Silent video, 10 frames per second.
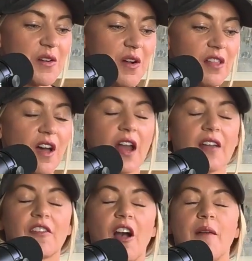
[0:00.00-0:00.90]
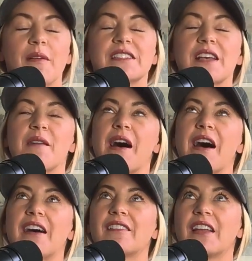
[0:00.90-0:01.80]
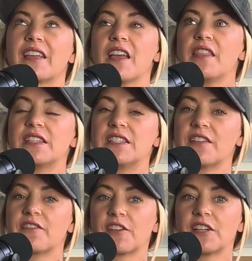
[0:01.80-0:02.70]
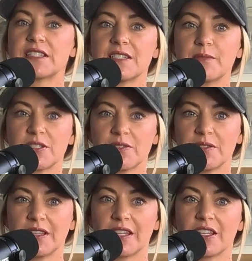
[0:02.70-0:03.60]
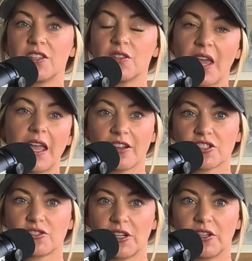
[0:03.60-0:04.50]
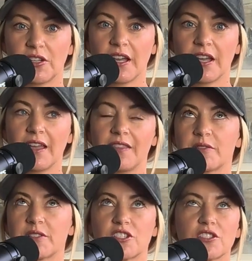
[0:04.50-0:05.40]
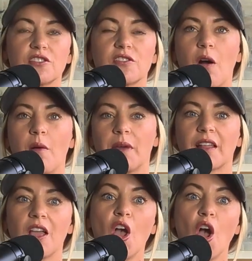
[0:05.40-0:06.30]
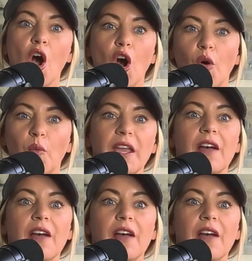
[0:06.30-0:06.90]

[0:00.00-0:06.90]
lot of comments about like the differences between like UK and Australia, and there was just so many like, "Oh, we have